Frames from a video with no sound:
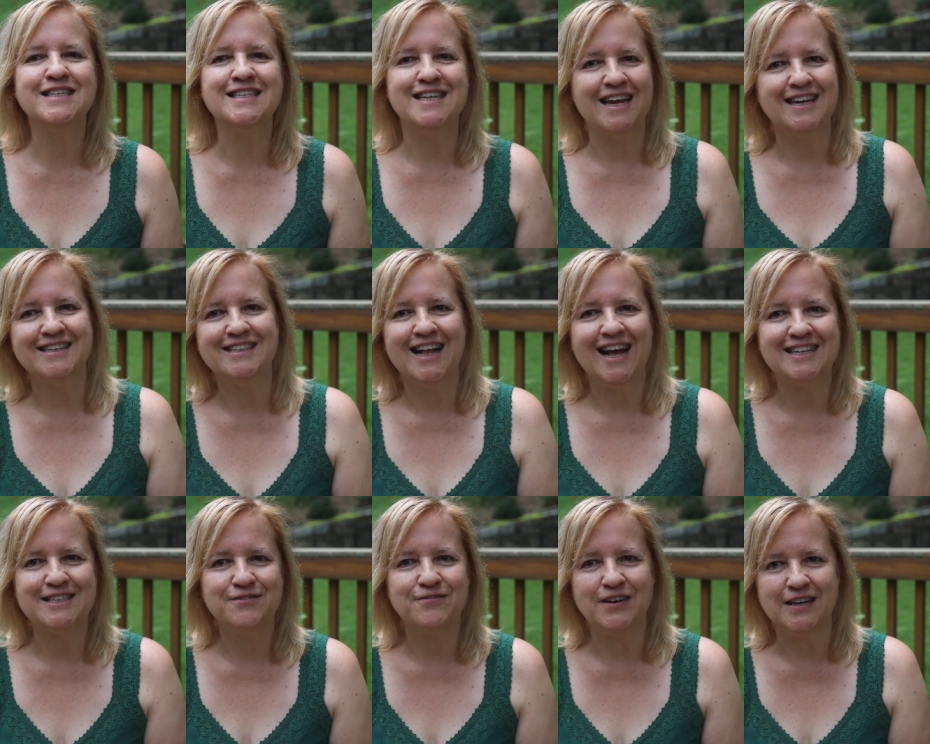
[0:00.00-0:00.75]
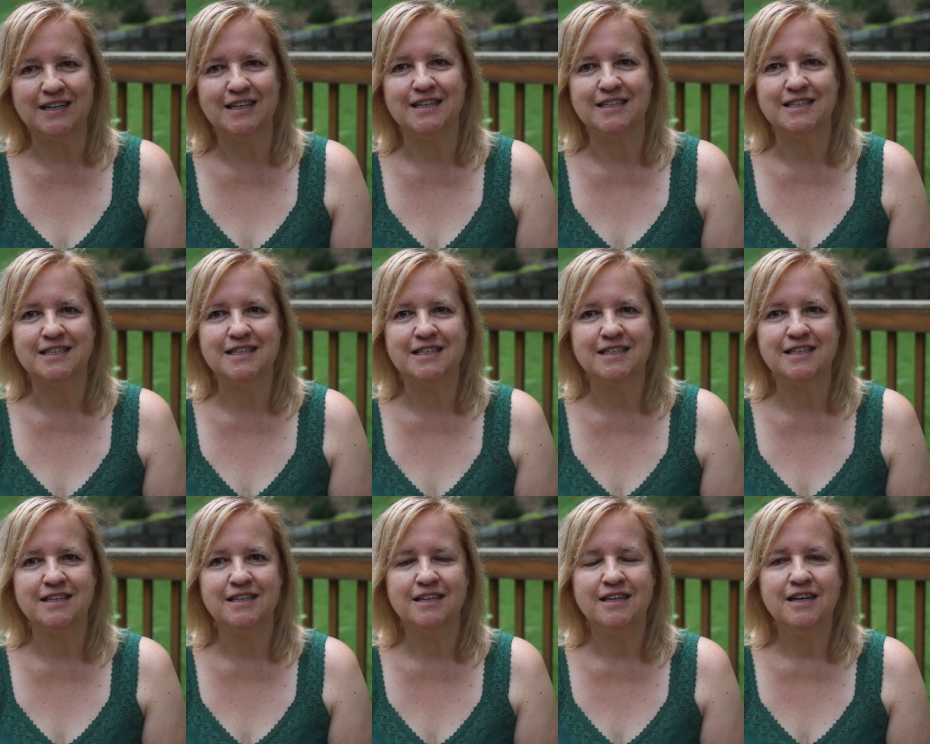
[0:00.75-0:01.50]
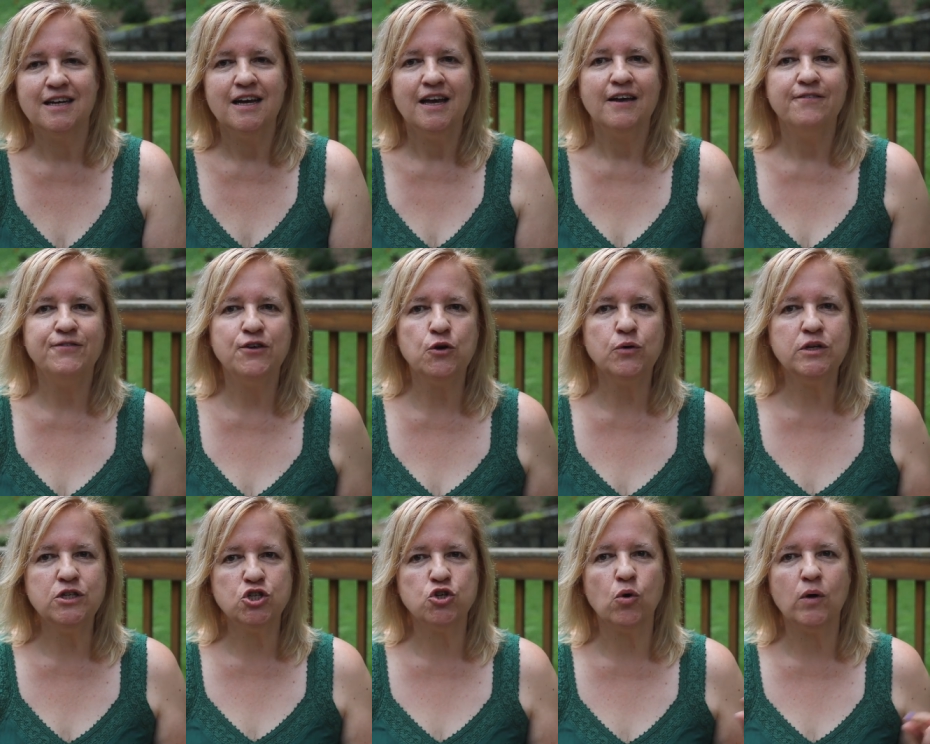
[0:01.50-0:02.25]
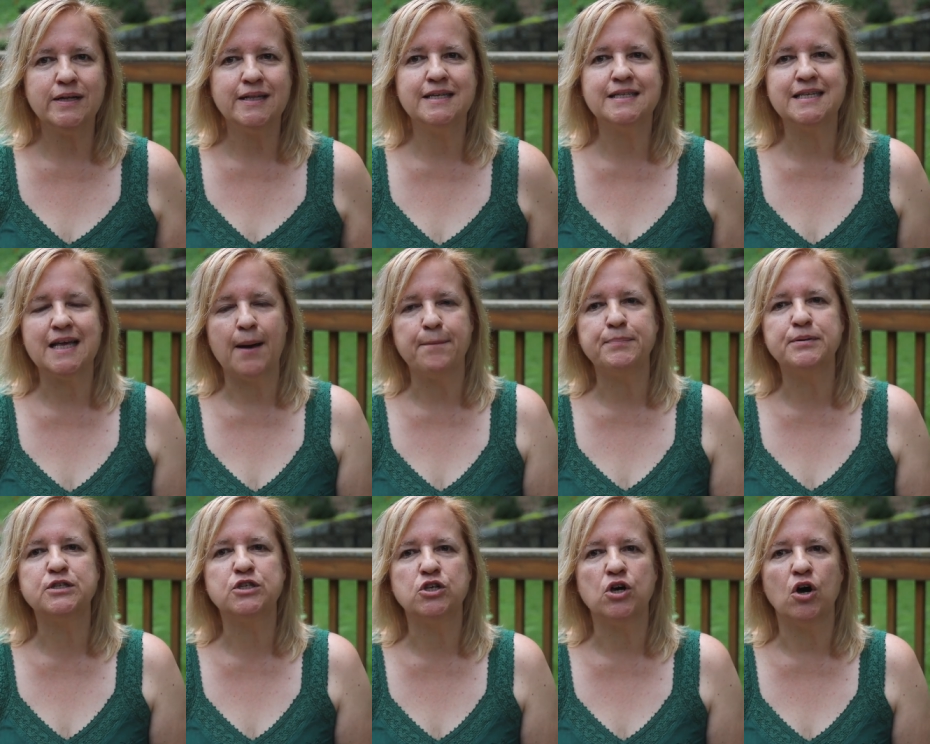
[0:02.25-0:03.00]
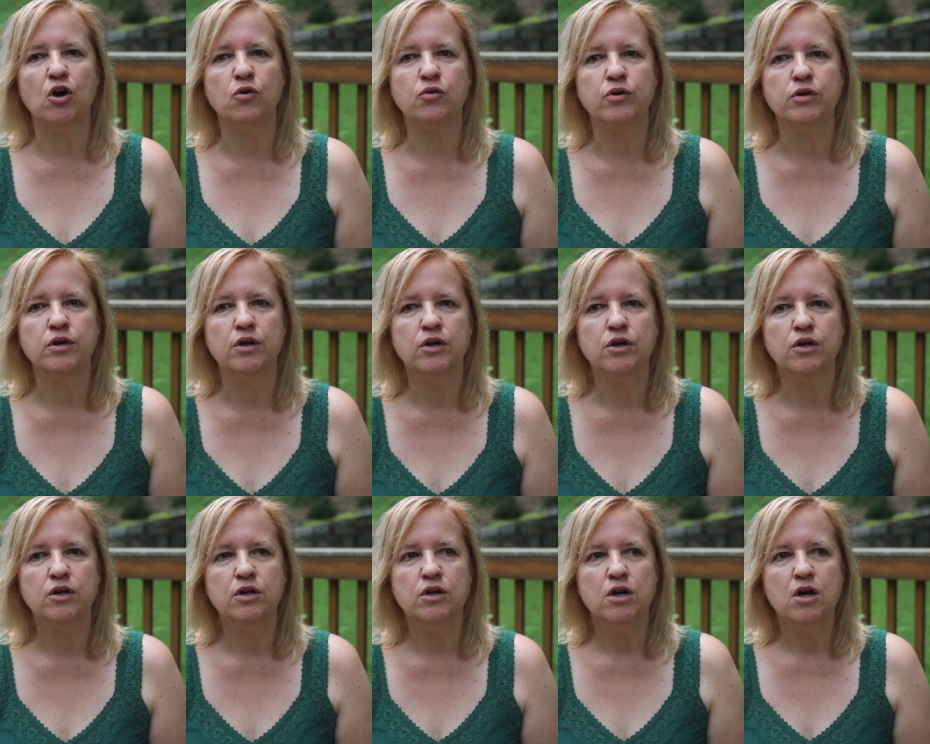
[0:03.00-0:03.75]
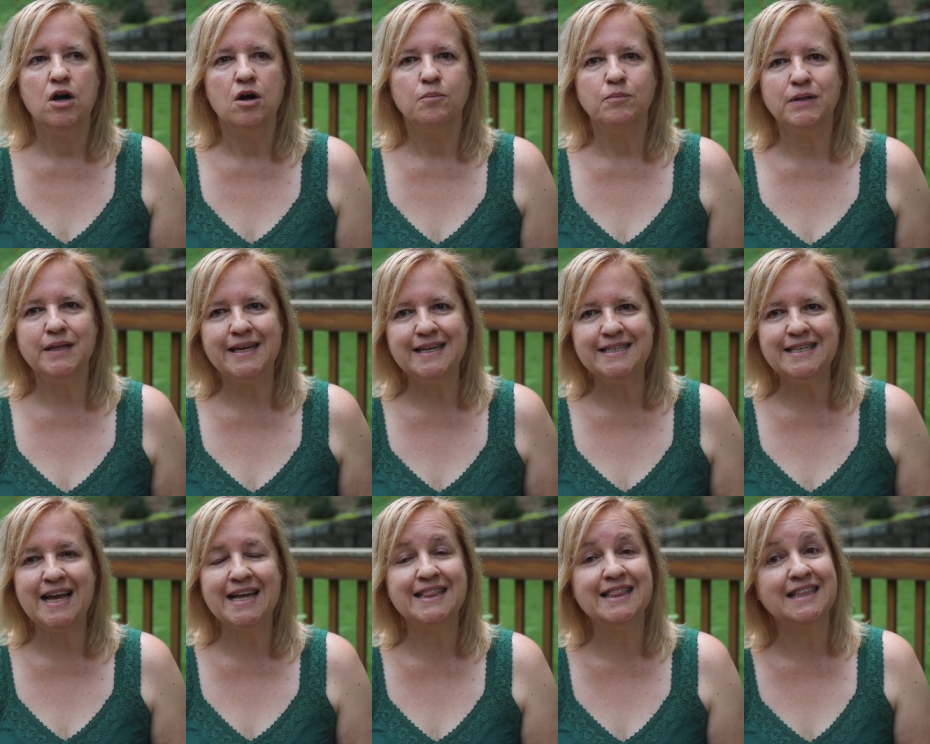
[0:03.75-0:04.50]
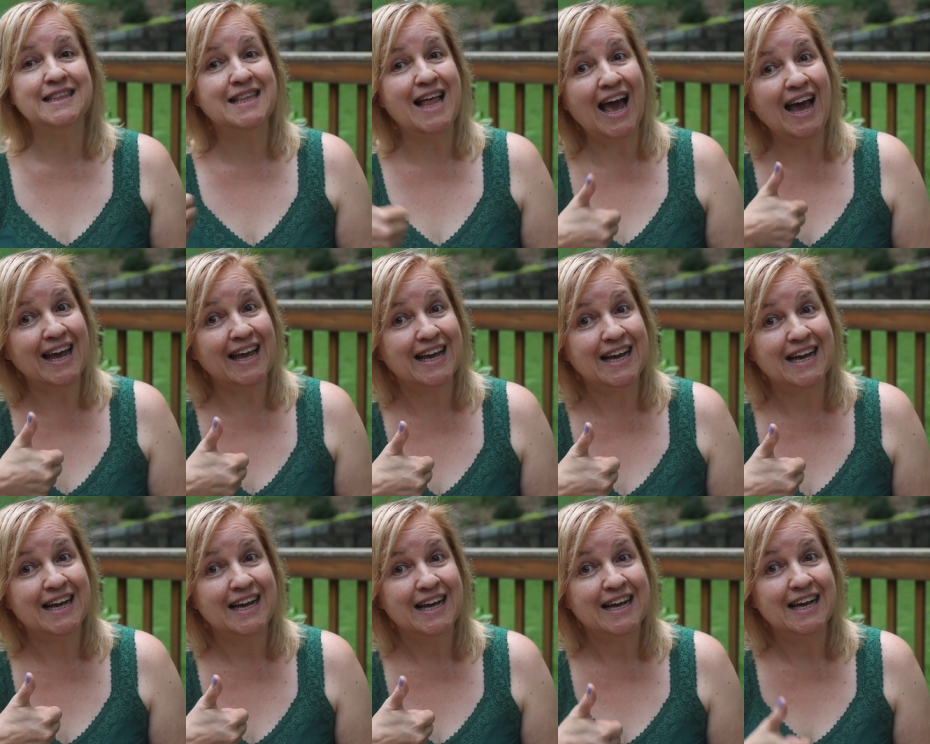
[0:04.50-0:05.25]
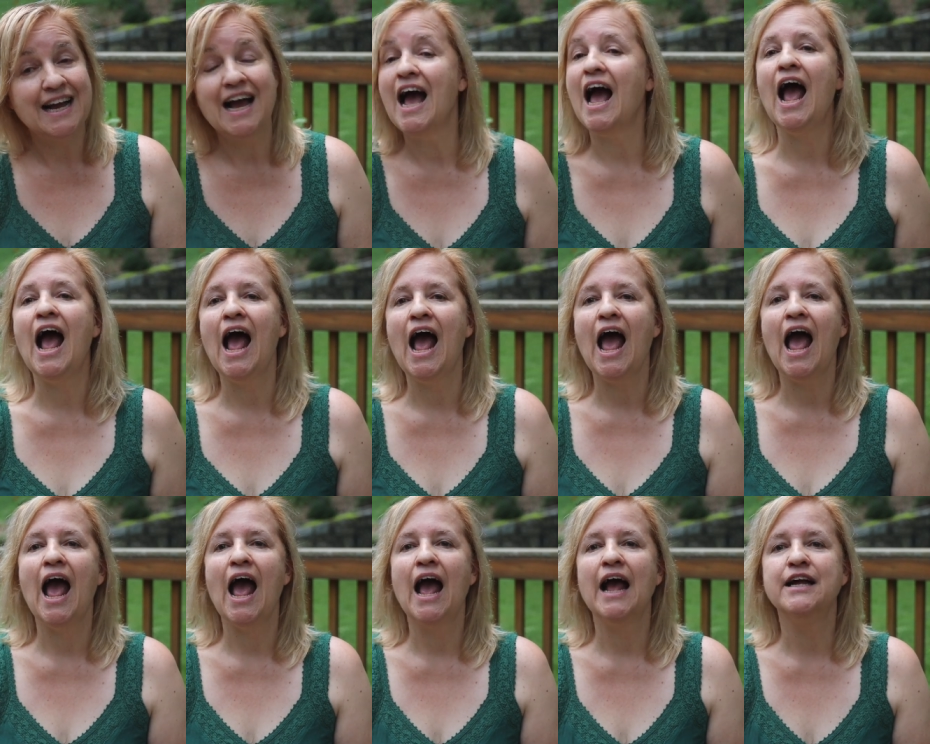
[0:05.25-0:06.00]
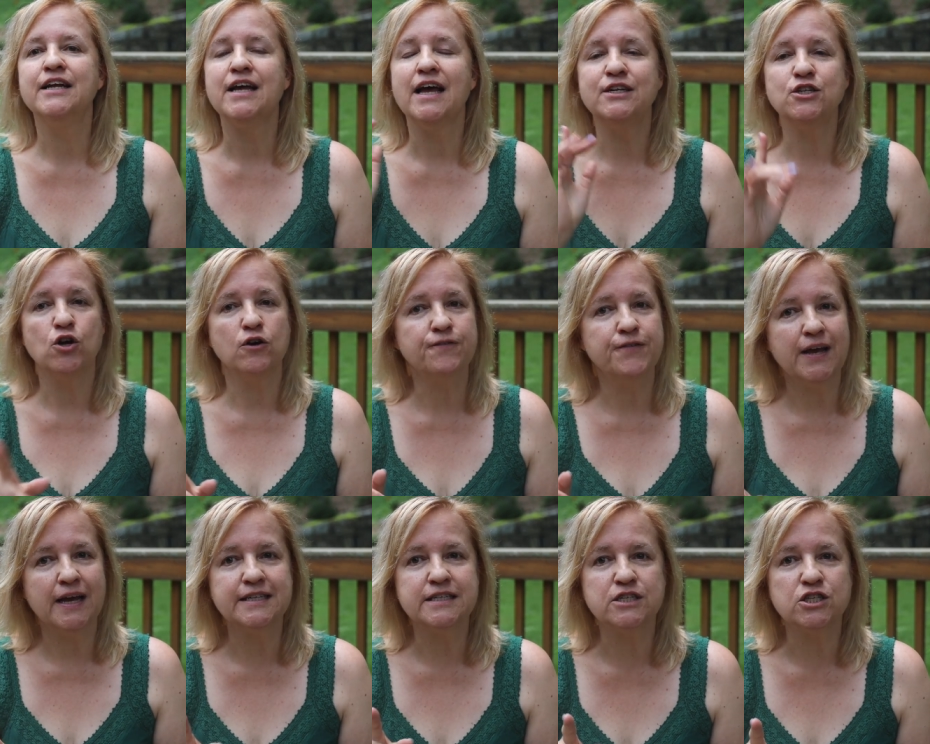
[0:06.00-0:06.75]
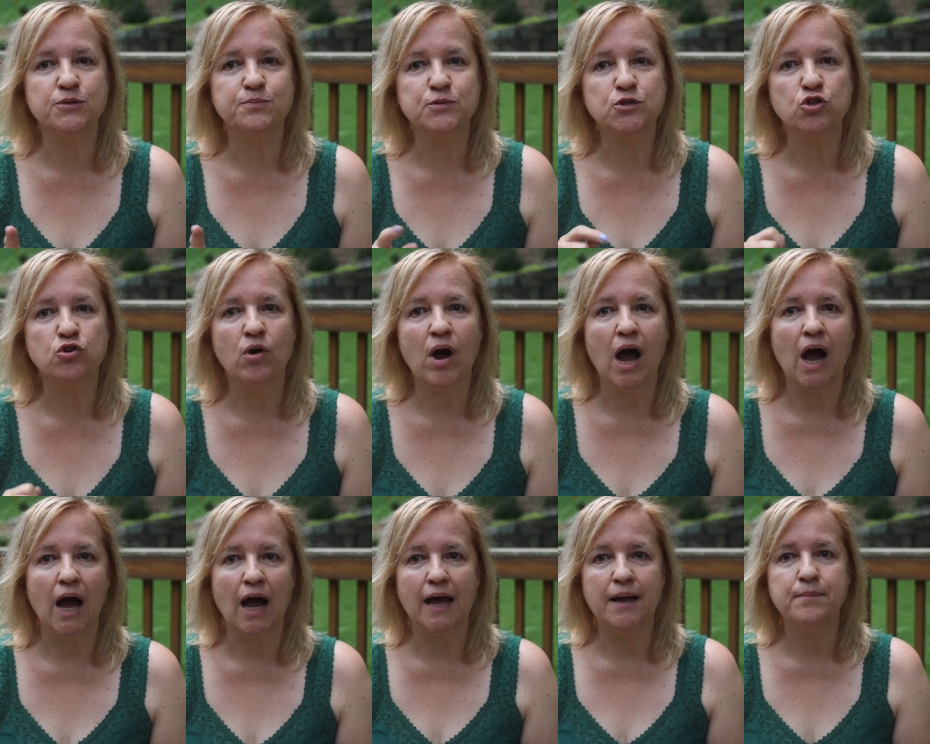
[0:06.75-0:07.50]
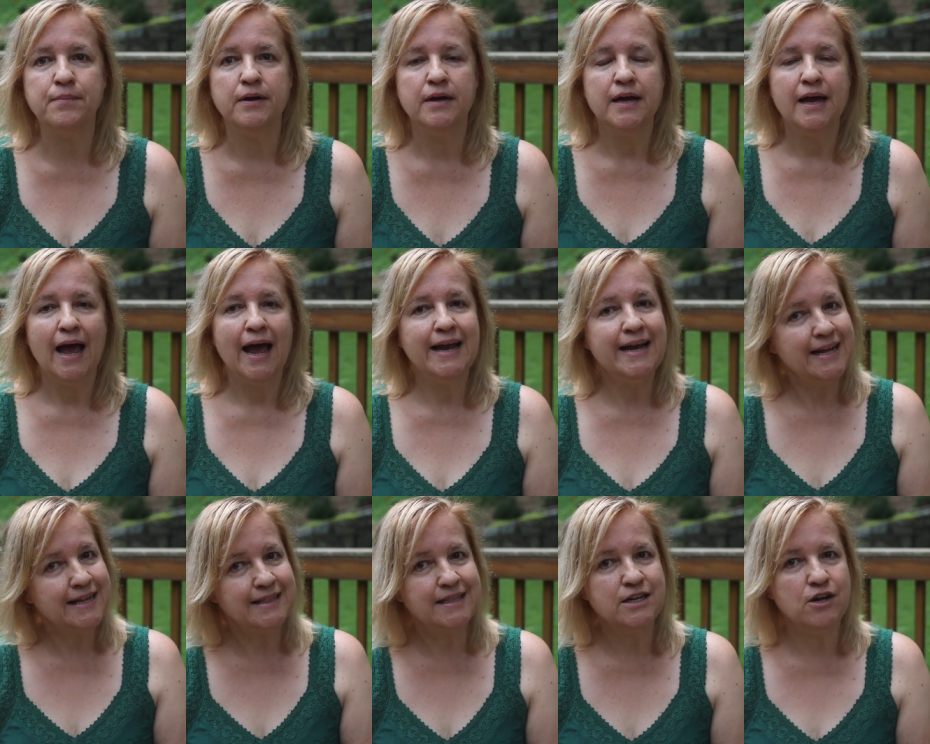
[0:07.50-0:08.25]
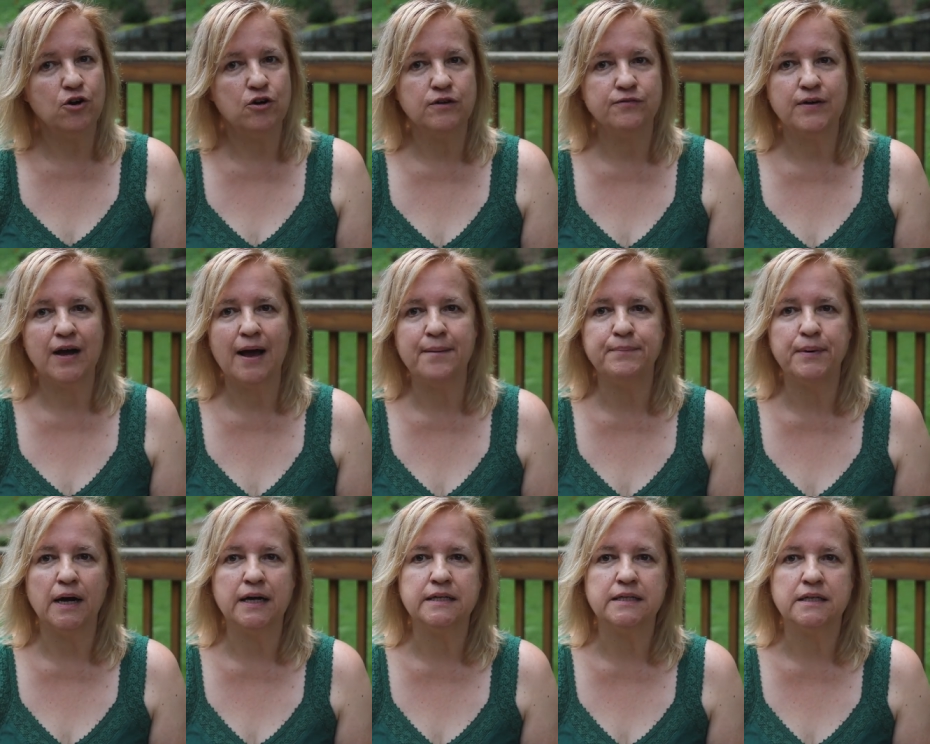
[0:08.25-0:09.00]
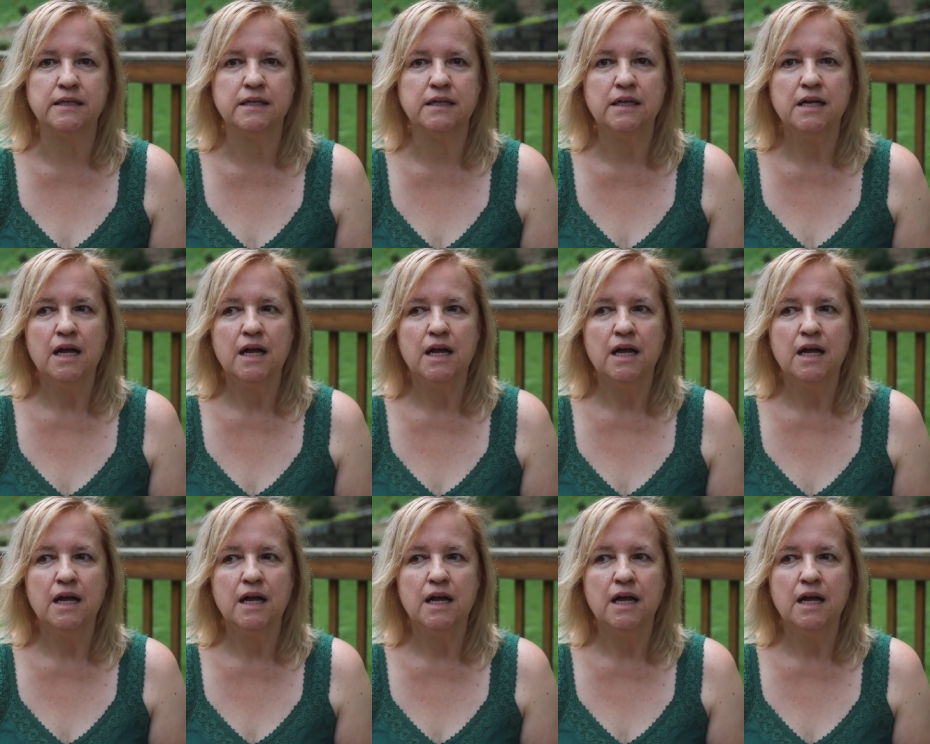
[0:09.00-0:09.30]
Stained Glass Villains. If you enjoyed this episode, please hit the like. And don't forget to subscribe and hit the notify button.